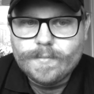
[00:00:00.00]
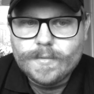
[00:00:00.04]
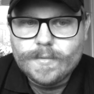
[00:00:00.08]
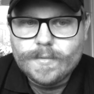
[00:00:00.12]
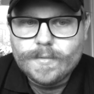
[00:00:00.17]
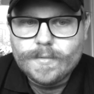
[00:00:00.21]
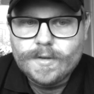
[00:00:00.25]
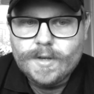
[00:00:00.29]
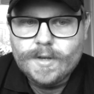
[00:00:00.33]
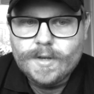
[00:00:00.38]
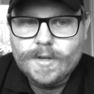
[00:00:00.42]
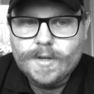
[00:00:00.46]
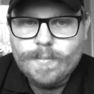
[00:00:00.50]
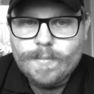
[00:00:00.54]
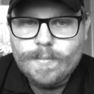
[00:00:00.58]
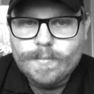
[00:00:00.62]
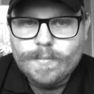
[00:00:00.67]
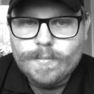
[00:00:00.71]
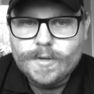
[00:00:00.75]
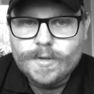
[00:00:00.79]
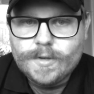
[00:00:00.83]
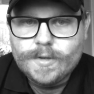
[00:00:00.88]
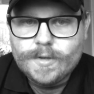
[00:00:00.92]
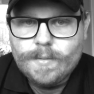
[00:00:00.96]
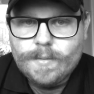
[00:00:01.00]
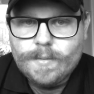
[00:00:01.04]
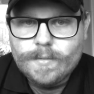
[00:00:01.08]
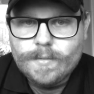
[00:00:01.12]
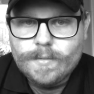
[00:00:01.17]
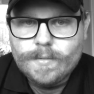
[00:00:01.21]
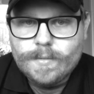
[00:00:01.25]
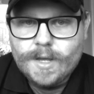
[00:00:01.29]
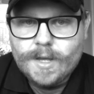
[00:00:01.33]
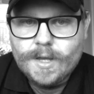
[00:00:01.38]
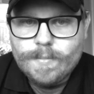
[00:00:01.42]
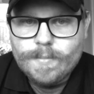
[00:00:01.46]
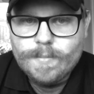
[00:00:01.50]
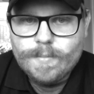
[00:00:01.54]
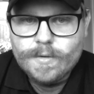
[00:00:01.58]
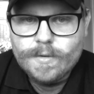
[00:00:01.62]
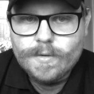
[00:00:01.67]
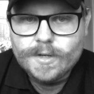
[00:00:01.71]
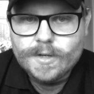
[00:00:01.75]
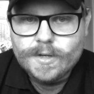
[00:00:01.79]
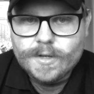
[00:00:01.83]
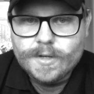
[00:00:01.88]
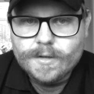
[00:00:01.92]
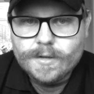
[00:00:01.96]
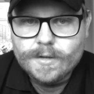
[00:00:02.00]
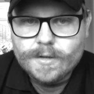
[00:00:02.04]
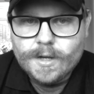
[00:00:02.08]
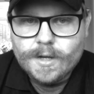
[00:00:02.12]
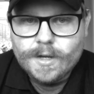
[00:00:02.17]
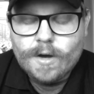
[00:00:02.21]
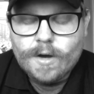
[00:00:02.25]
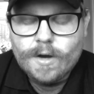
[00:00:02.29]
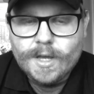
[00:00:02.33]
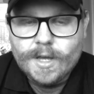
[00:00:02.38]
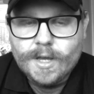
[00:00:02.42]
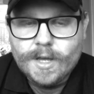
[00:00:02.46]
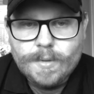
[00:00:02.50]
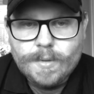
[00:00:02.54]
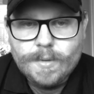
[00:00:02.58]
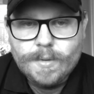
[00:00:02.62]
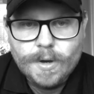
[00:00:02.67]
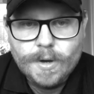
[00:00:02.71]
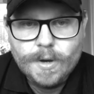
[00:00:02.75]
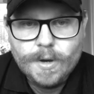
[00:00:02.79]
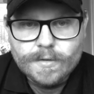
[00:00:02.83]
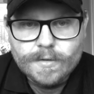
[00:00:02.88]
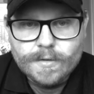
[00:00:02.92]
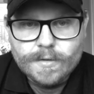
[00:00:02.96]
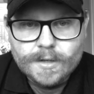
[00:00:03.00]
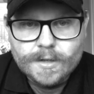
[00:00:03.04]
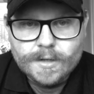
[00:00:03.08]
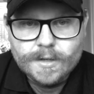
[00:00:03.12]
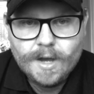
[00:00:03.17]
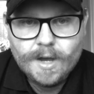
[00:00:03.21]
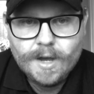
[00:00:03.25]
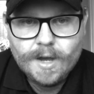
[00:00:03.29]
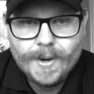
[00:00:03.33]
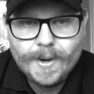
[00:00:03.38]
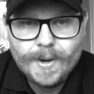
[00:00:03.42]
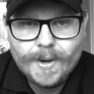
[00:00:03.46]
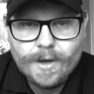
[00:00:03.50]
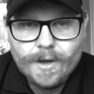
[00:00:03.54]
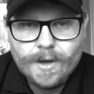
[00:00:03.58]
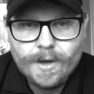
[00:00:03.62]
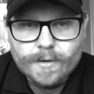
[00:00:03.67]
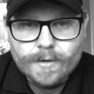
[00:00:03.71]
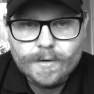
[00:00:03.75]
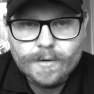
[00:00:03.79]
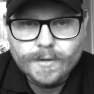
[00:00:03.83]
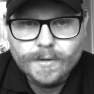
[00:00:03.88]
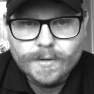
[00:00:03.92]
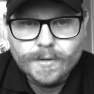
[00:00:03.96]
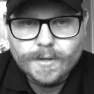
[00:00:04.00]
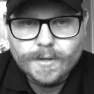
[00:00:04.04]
Stay, keep posted. I'll keep you posted how I get on.